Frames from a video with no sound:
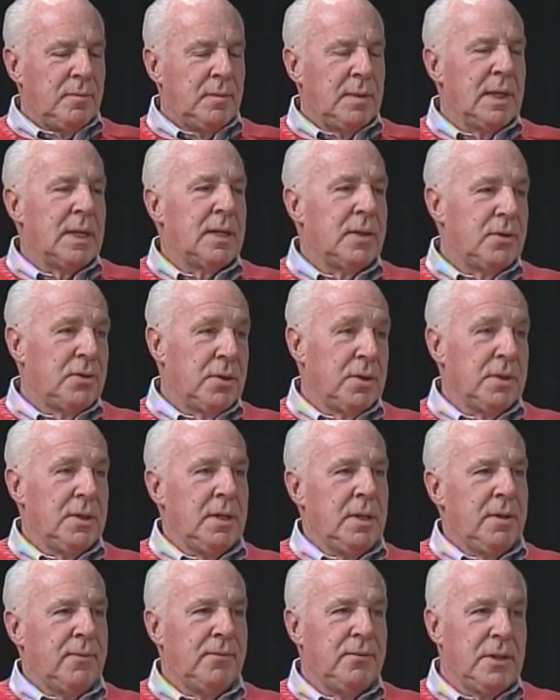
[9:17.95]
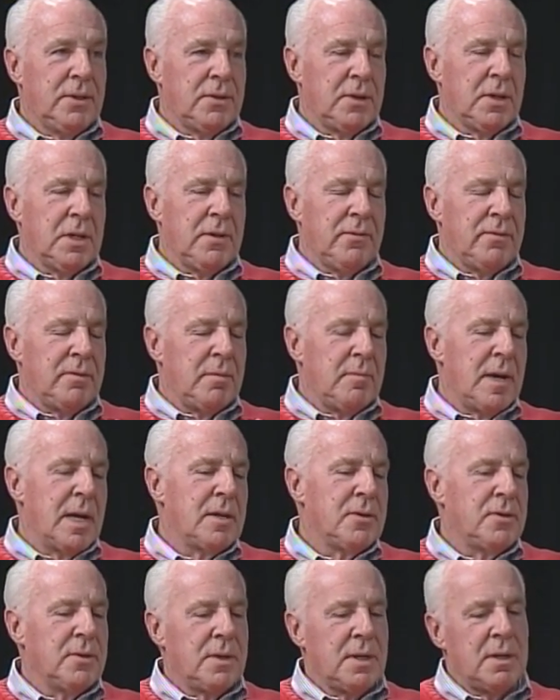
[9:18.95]
They got a turkey, a free turkey from the
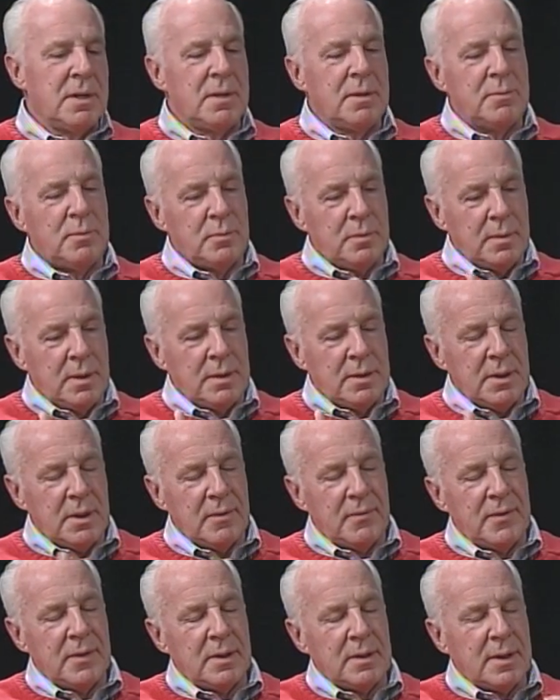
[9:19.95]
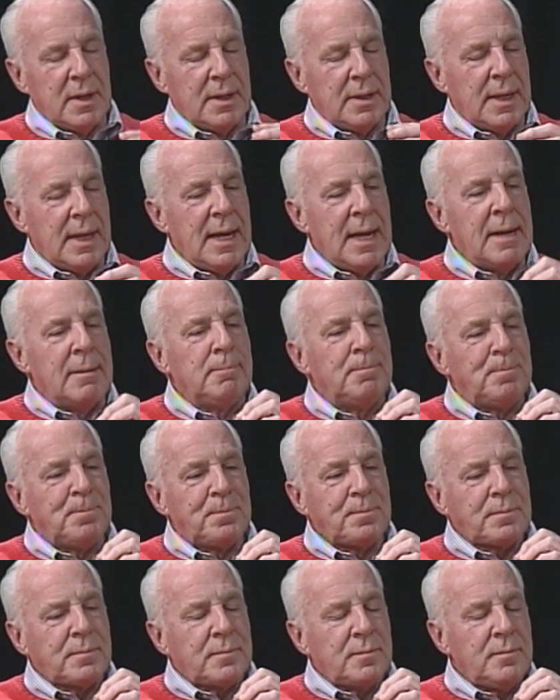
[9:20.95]
manager there, and the other fellow got a ham.
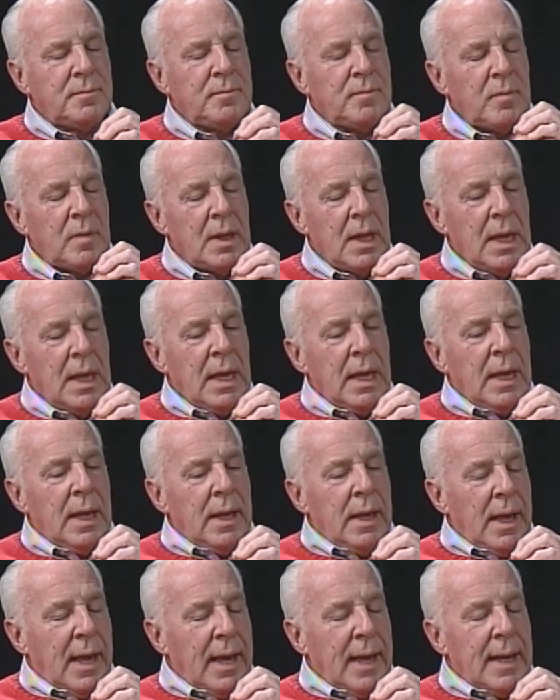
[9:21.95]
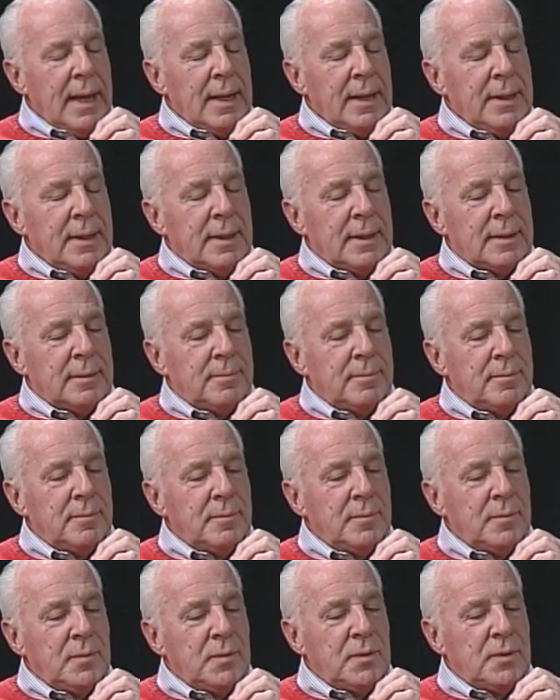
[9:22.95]
And
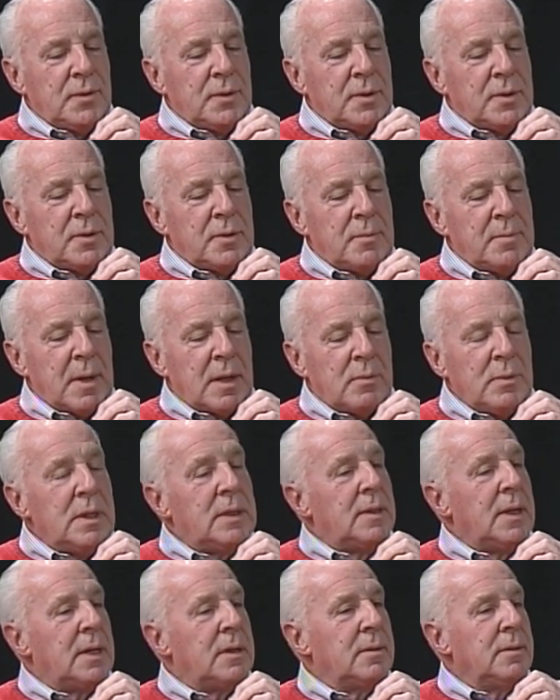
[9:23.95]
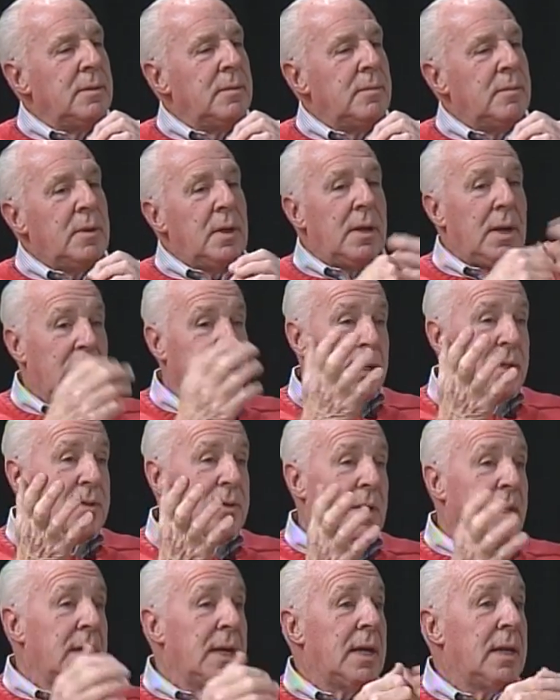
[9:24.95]
so about a week later, I guess
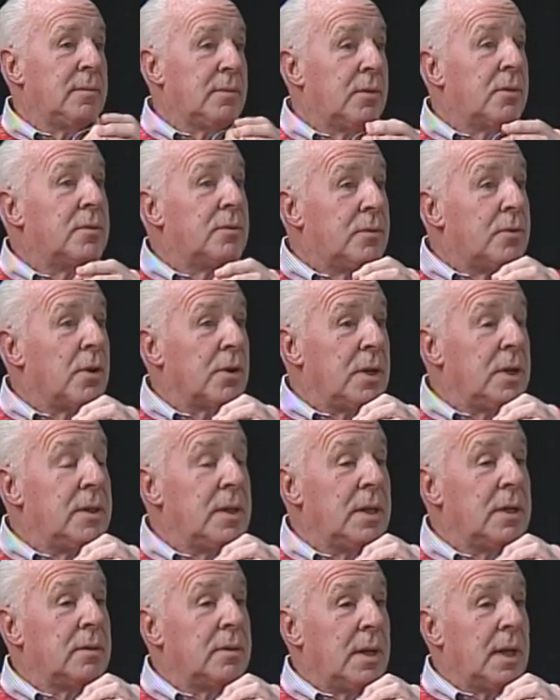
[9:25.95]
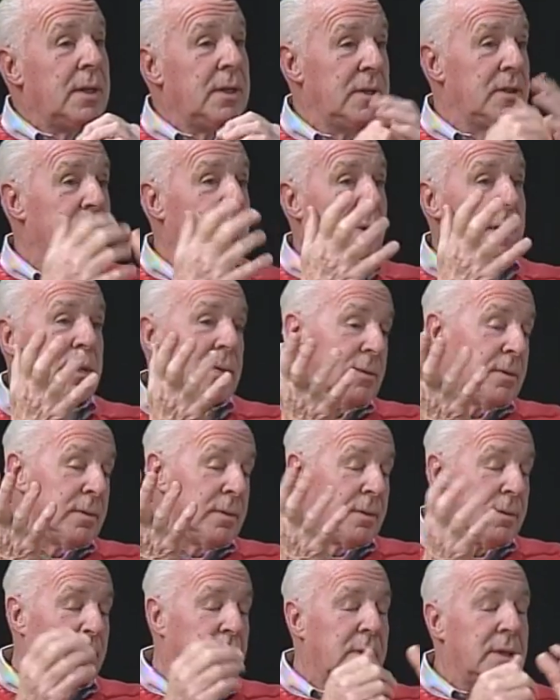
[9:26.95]
they had turkey dinner at his place or
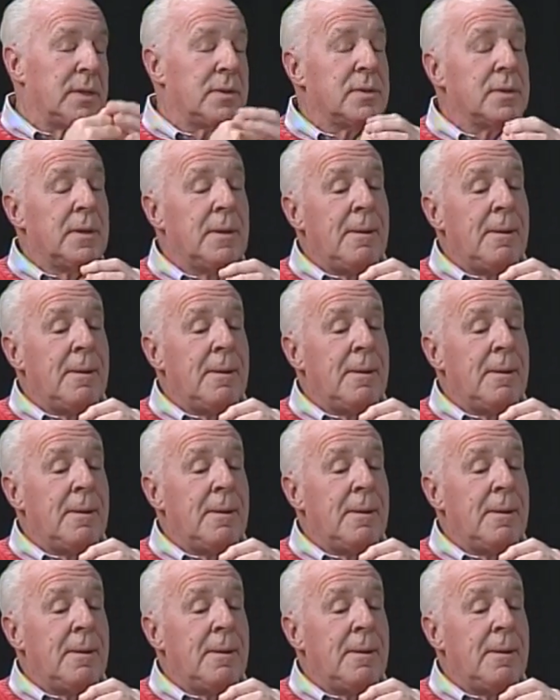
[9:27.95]
her place.